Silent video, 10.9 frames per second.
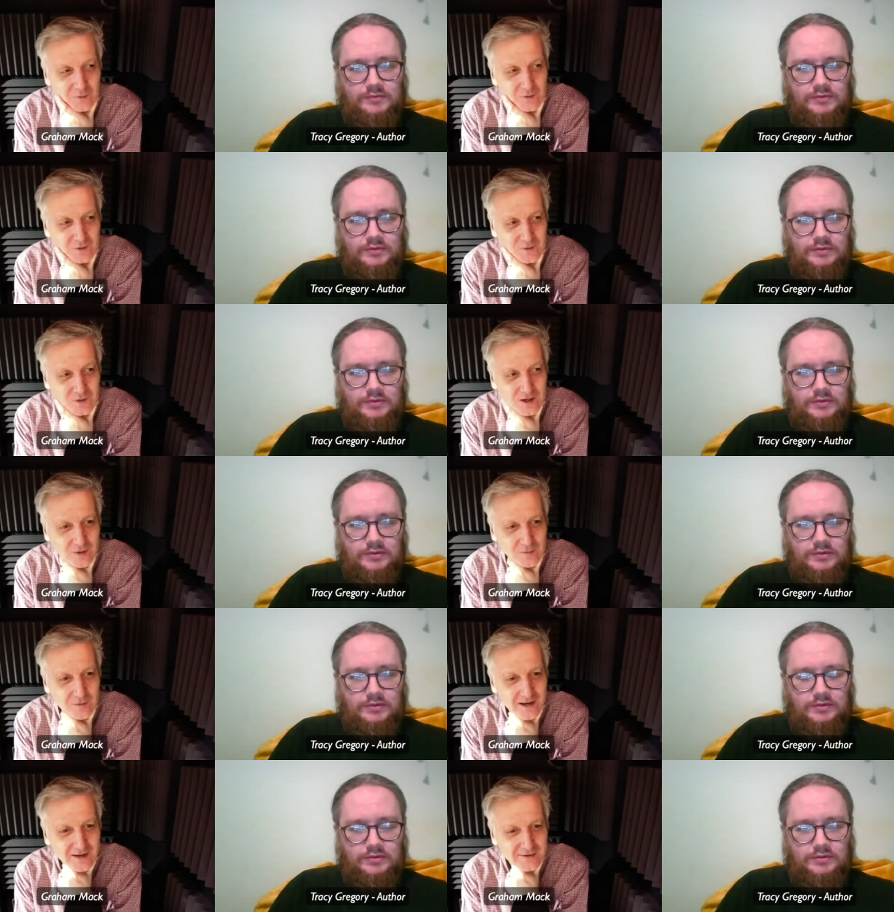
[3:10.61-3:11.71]
Speaker 1: We we got
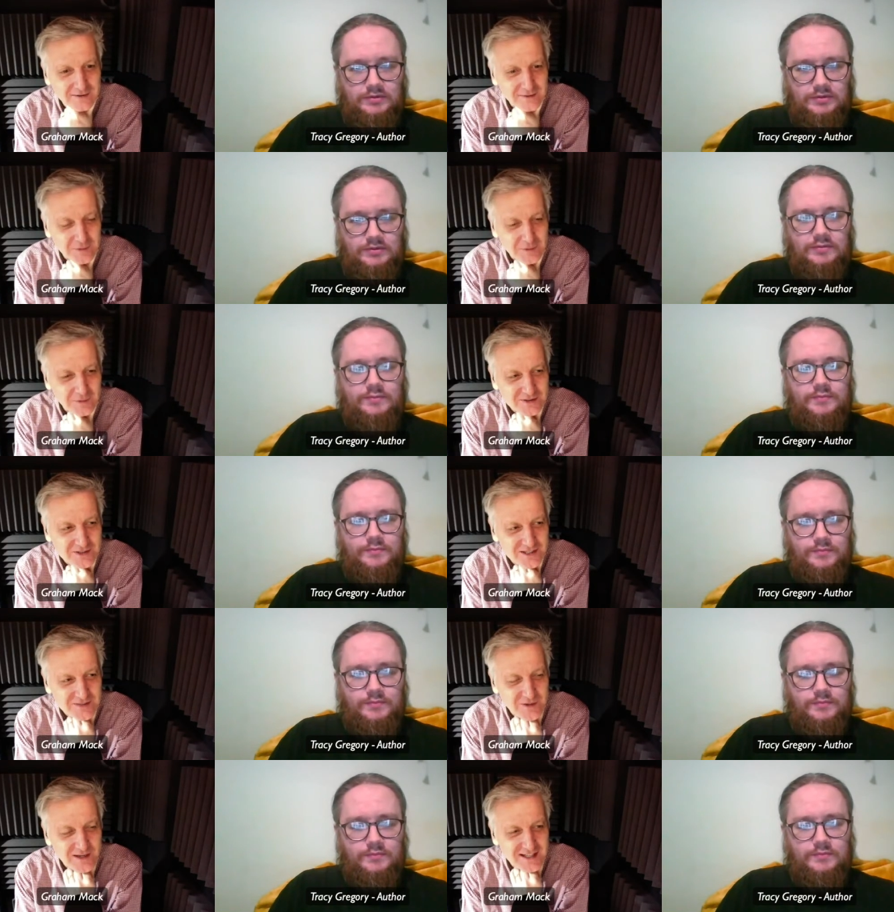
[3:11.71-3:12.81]
by on the public
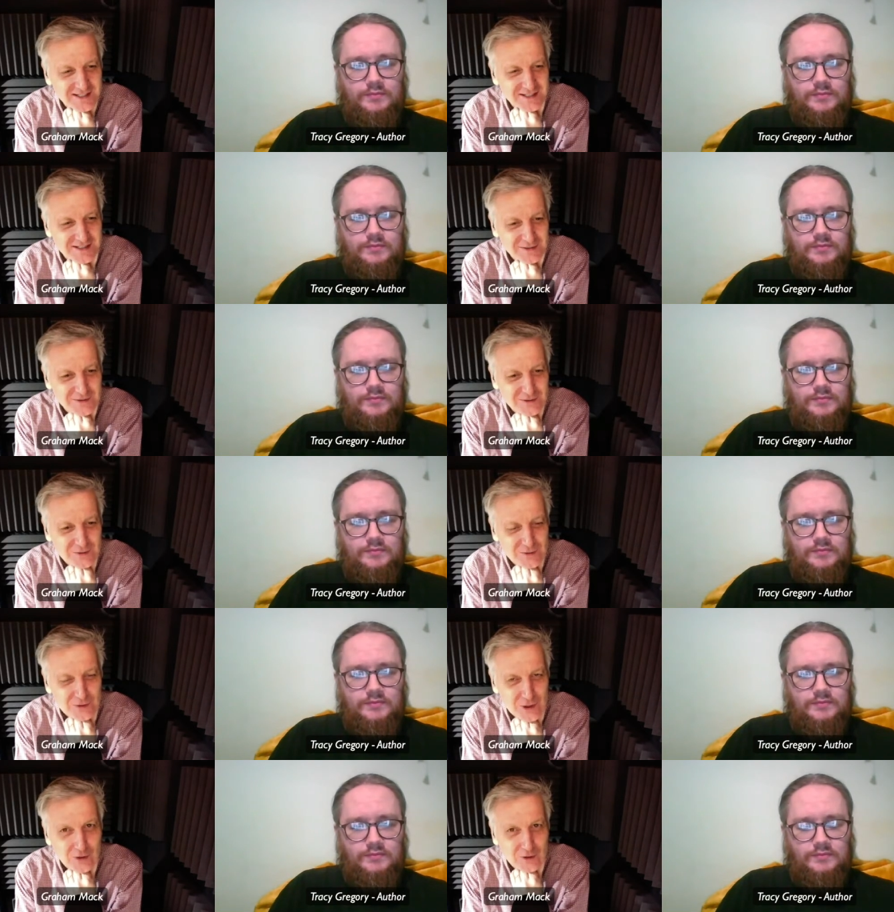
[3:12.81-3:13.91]
transport, and I still do
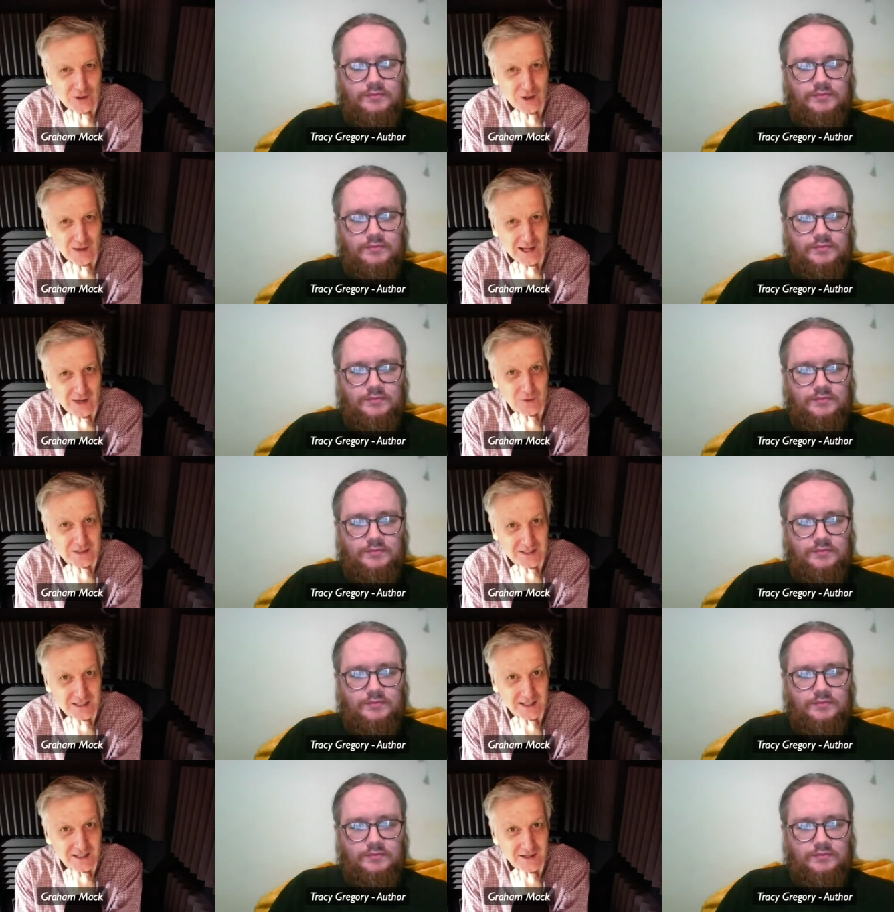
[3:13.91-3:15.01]
not know how we
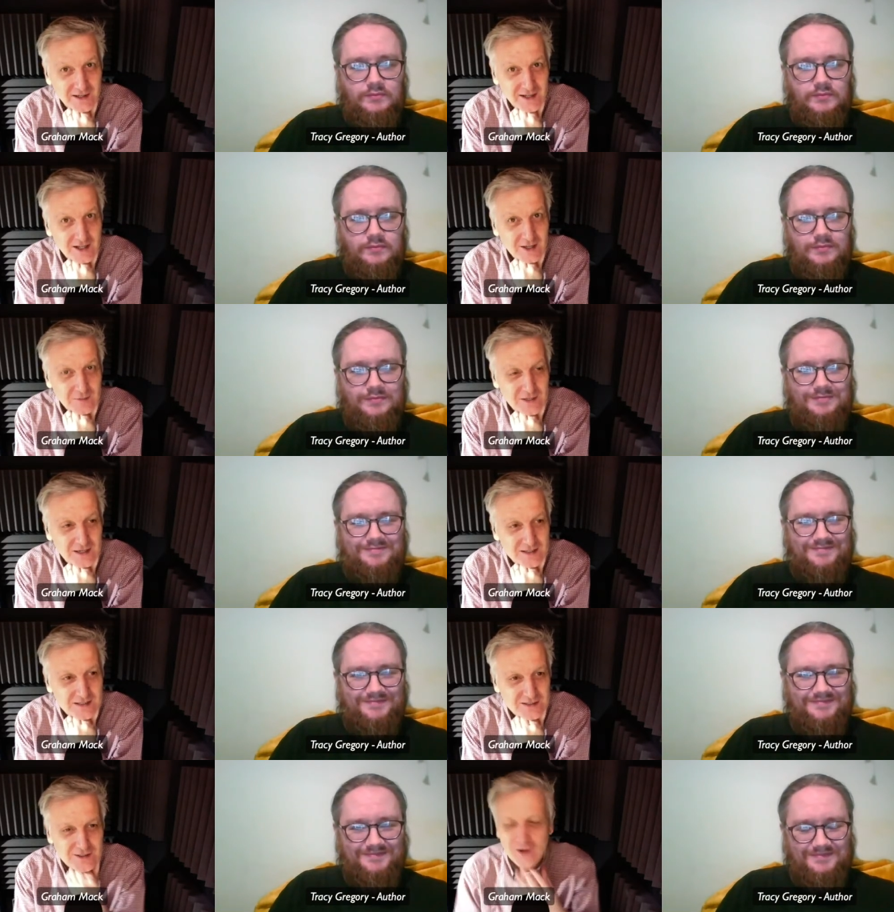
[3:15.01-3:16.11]
did it
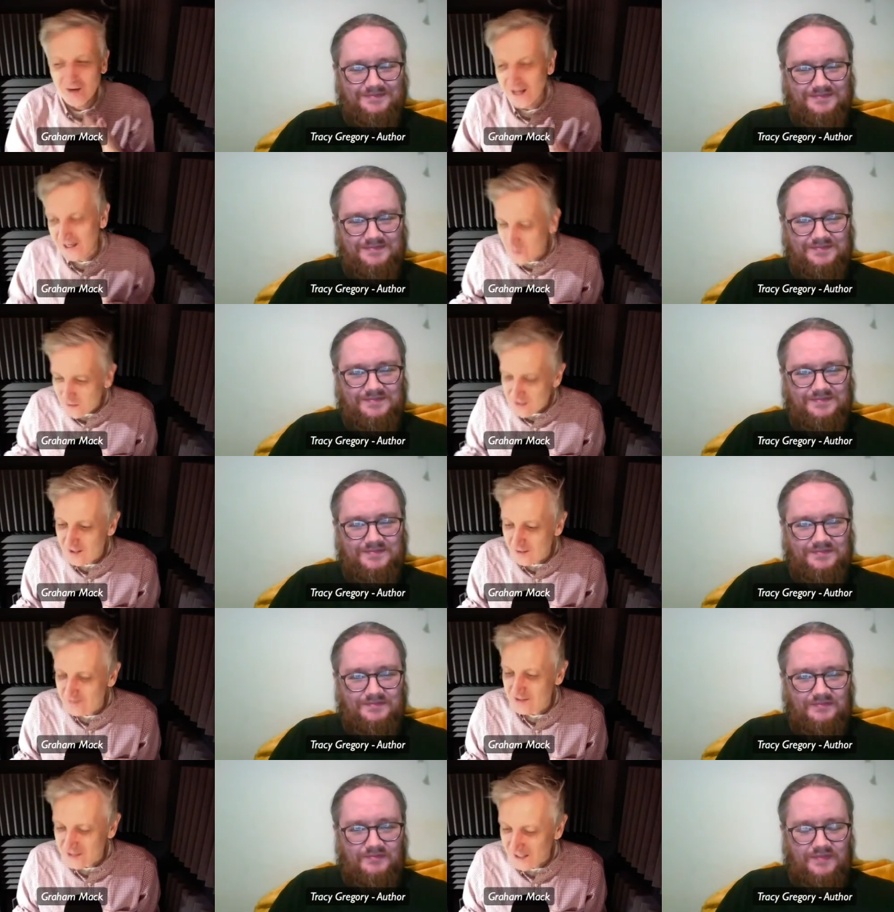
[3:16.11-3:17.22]
because it's not like when you
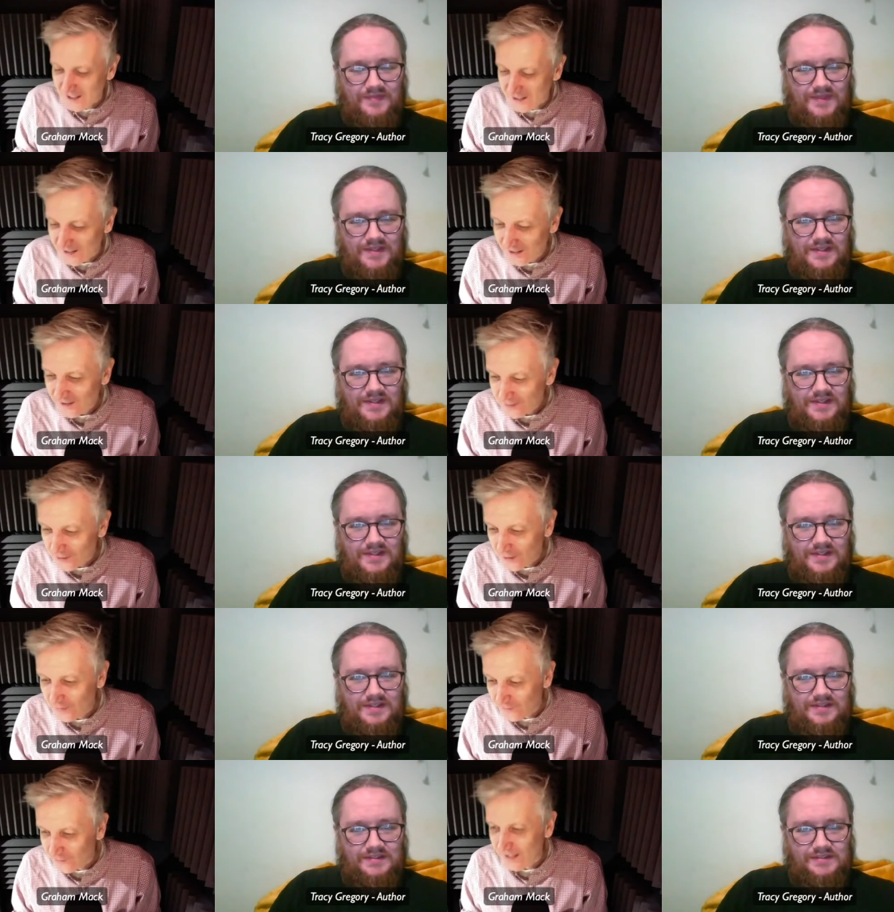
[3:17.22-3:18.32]
go to say you go
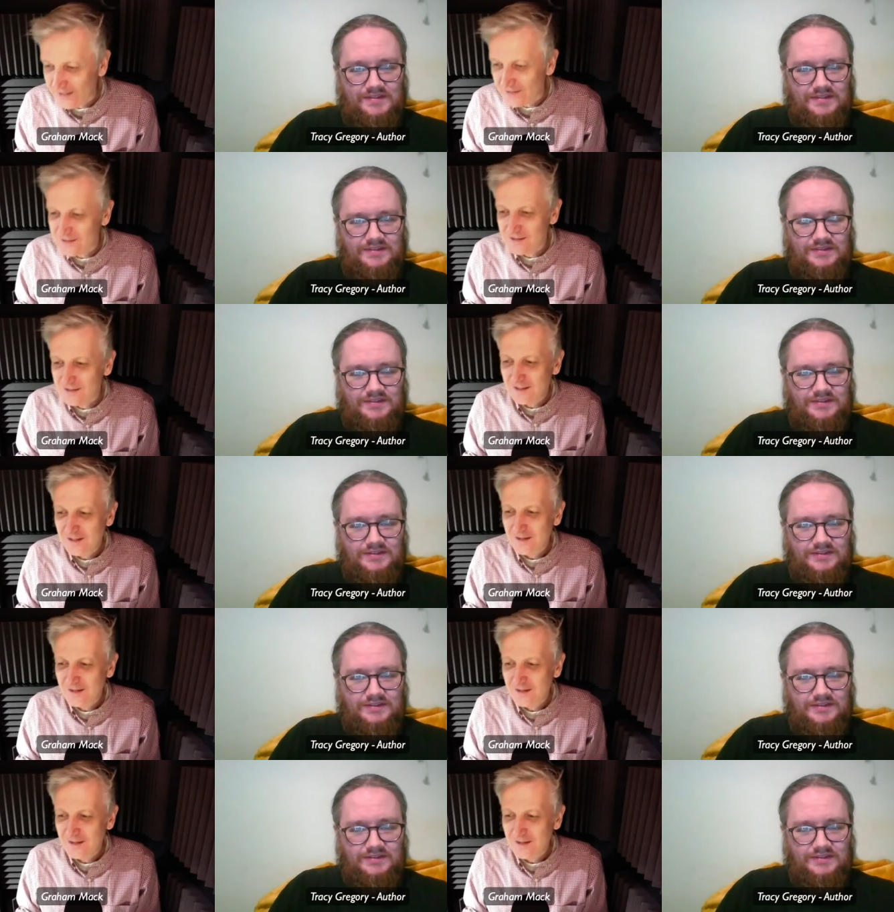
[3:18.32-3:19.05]
to France